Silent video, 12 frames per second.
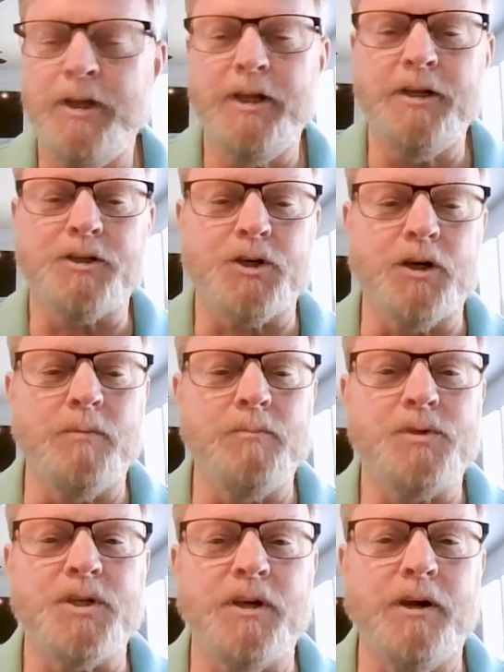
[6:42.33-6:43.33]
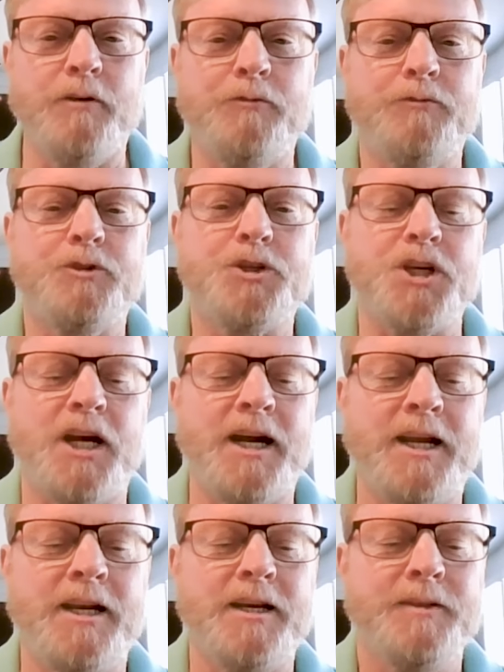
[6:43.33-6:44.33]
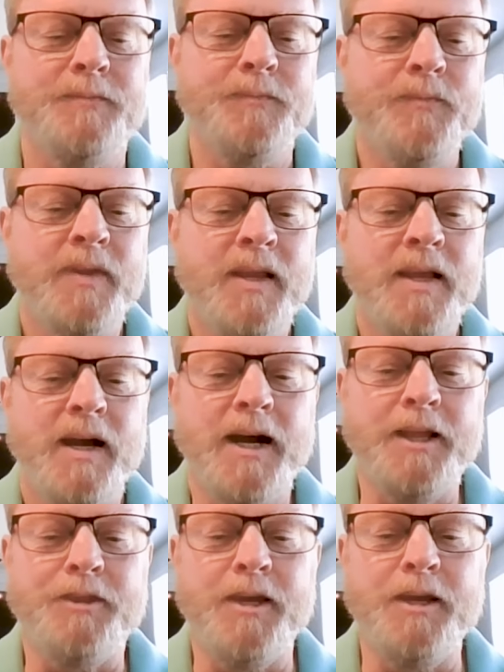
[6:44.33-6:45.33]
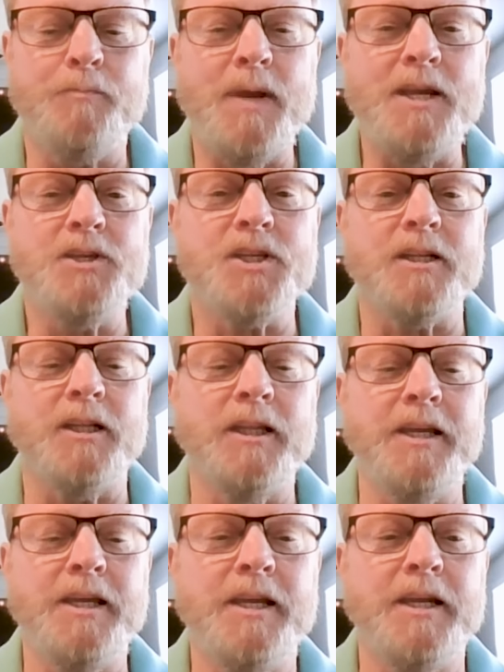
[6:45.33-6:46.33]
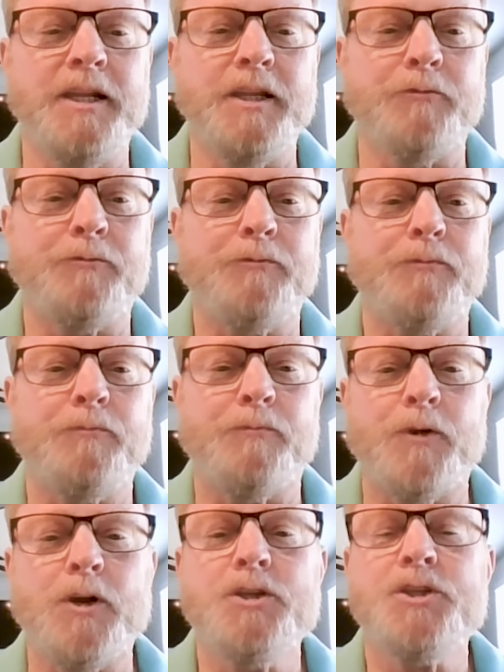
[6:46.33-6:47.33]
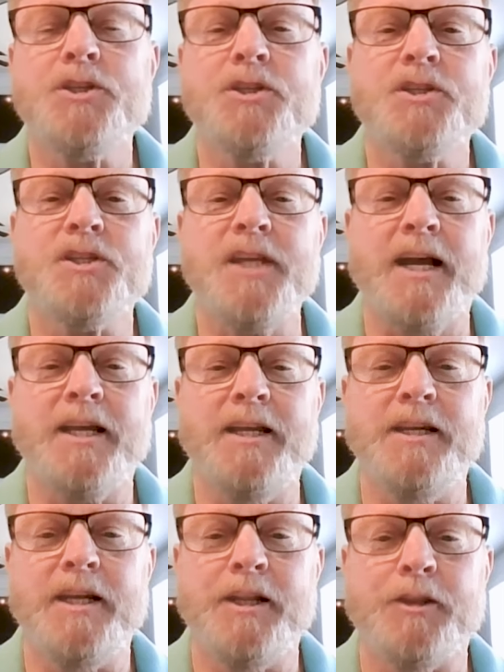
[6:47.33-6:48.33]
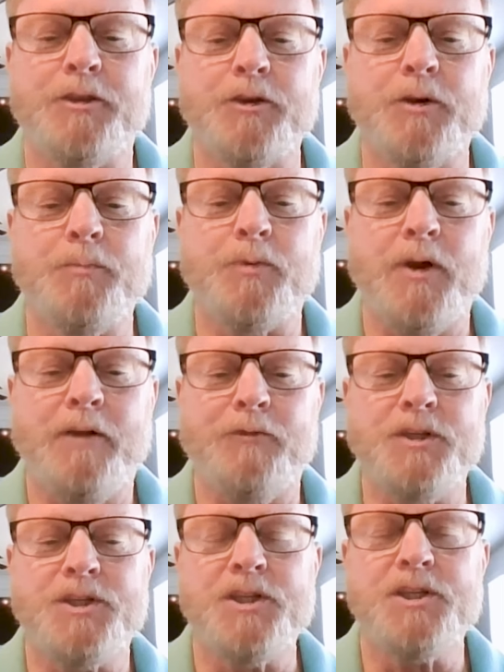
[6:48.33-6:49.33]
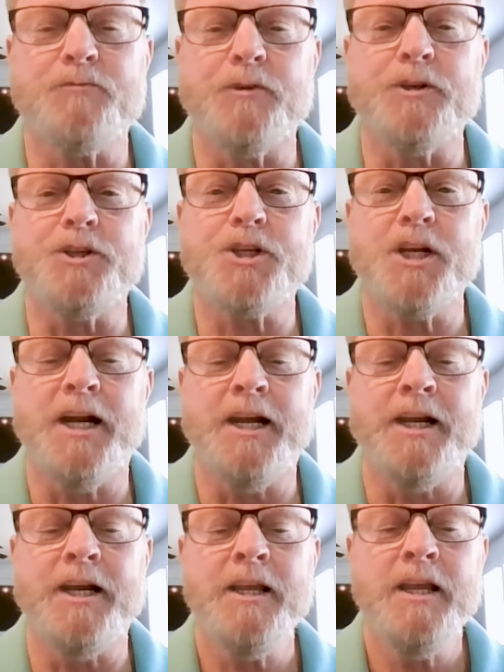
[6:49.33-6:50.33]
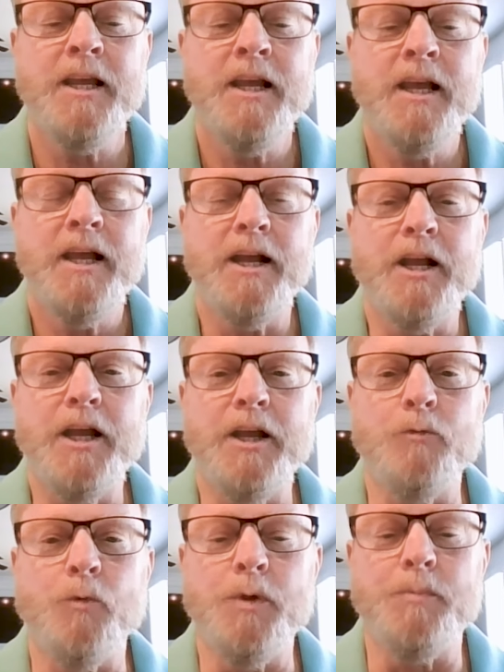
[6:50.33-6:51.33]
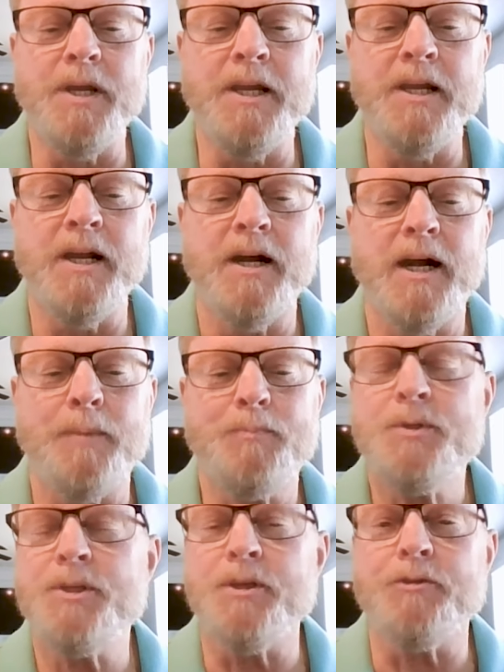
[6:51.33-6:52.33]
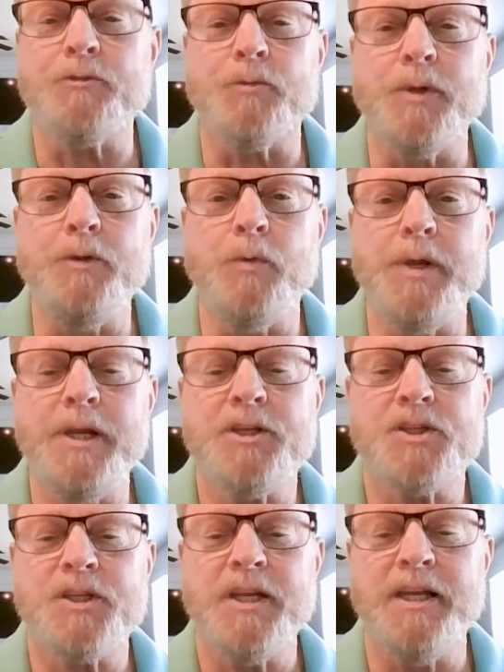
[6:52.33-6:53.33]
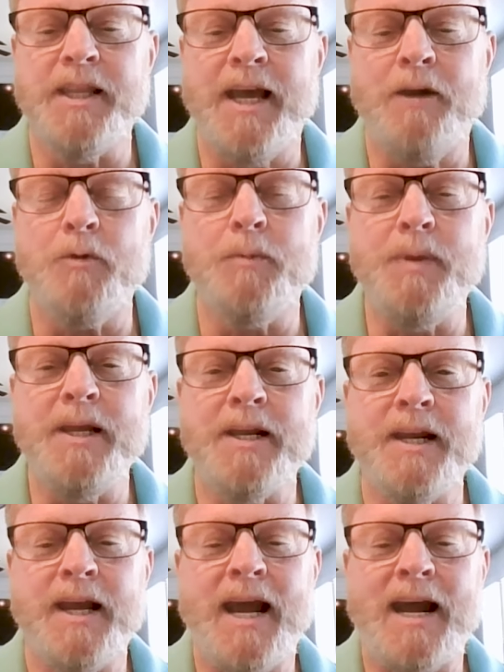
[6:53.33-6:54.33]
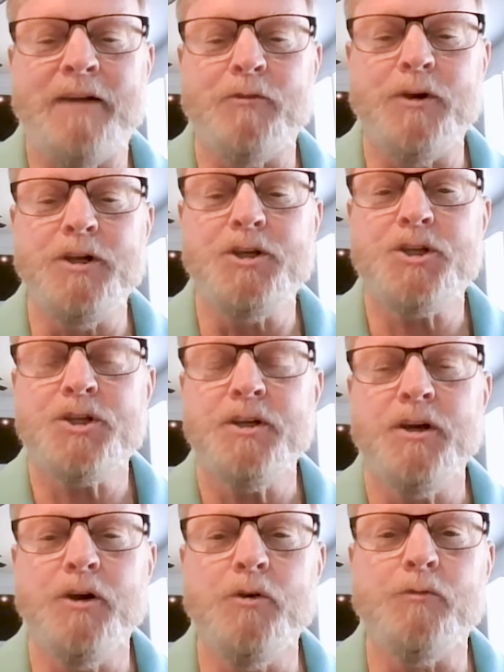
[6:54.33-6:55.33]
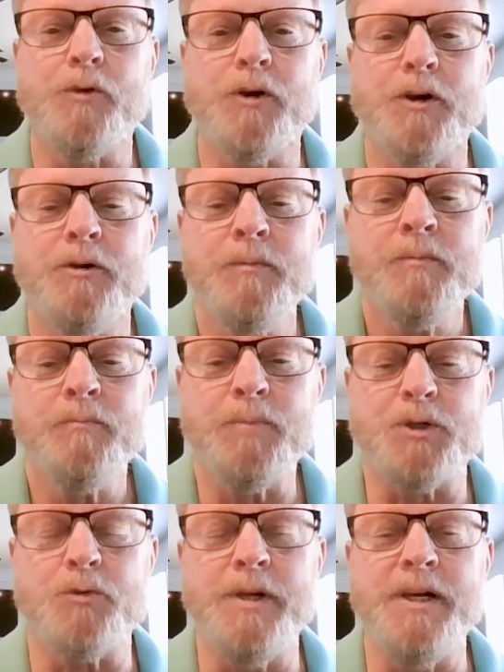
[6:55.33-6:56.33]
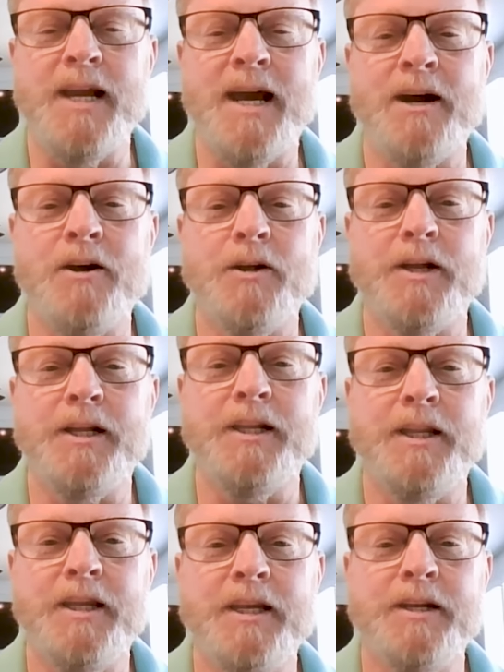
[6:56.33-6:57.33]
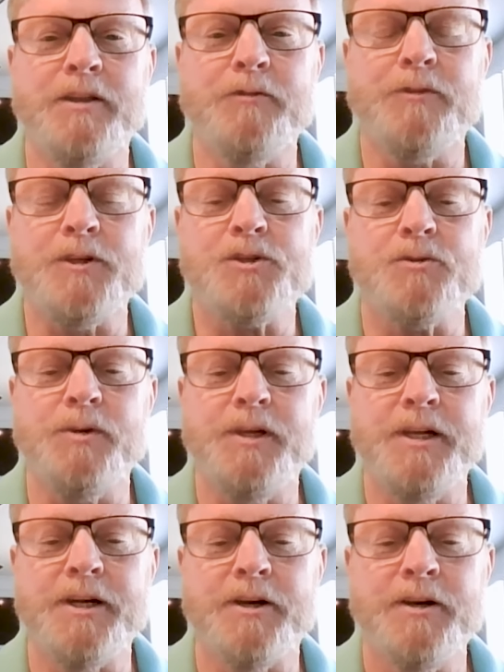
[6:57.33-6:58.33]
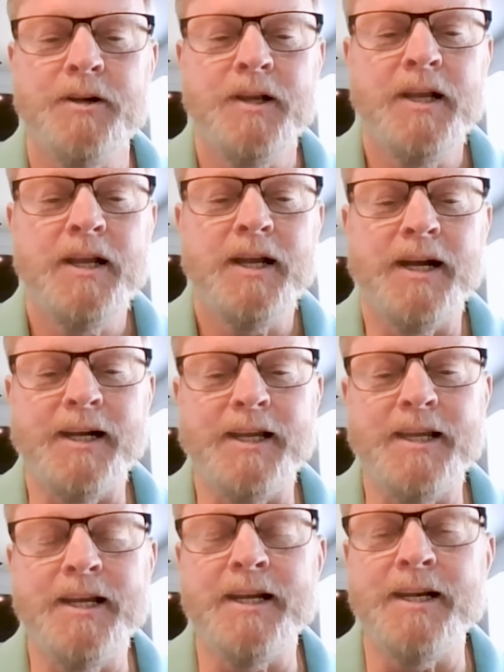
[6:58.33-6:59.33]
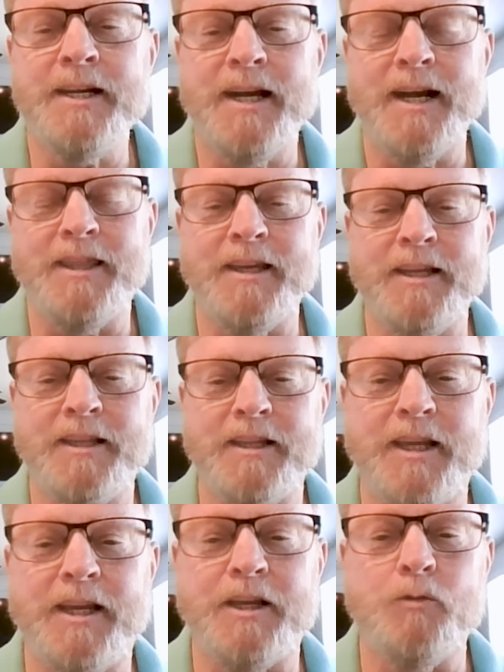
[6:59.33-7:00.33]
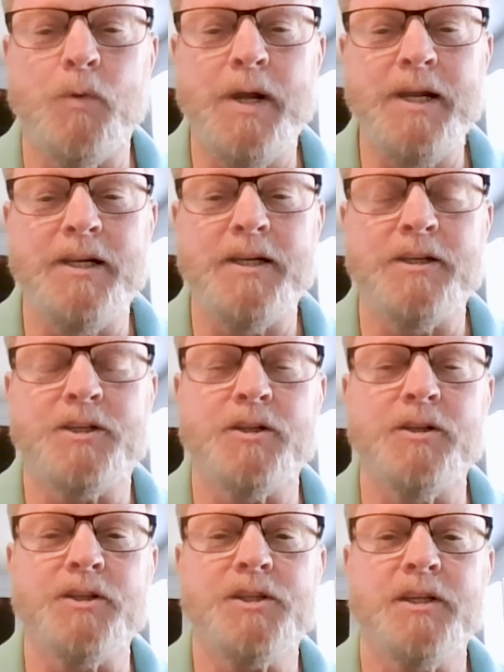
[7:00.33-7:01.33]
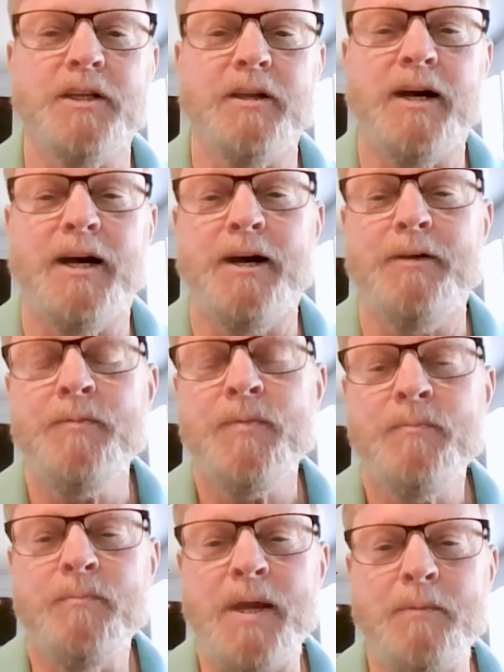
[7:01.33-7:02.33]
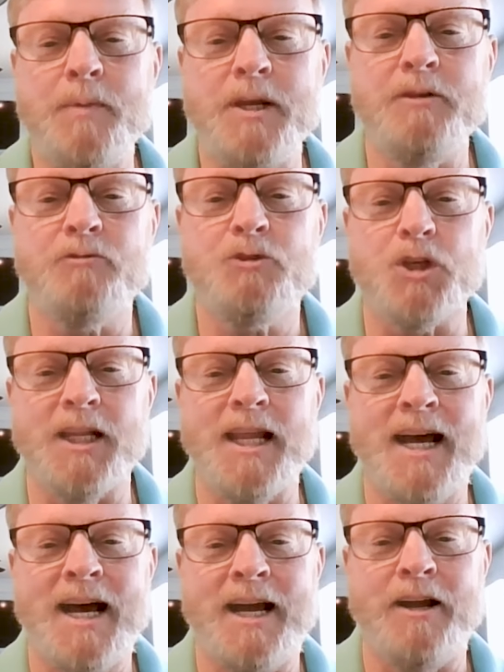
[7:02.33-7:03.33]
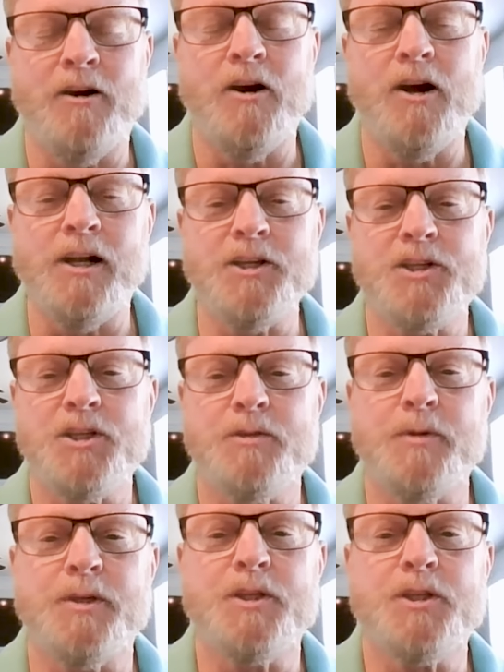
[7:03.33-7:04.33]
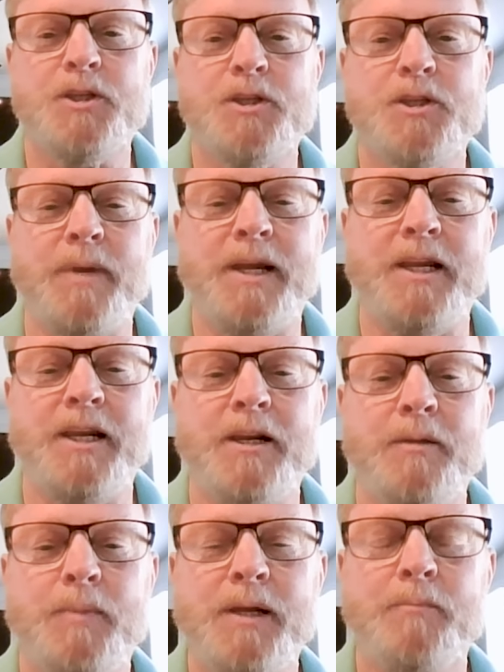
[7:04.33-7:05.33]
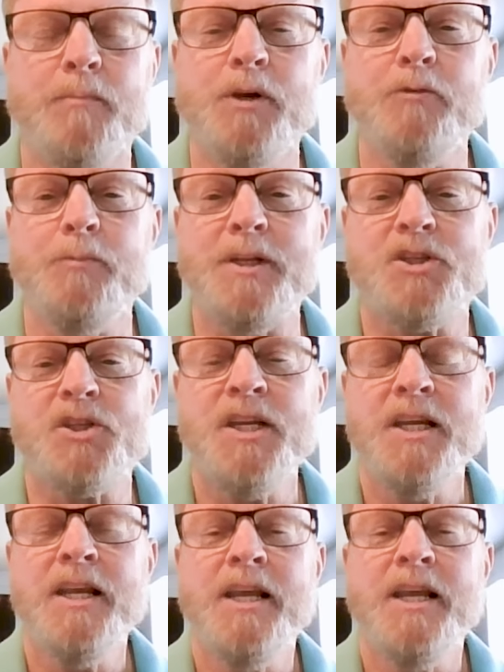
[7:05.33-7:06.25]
In terms of China, I think basically in the first, second, and third preferences for China, it would be up to three weeks, and that would be an average over between now and the end of the fiscal year. Again, I think they can wait until uh, maybe July, August to start making any big movements.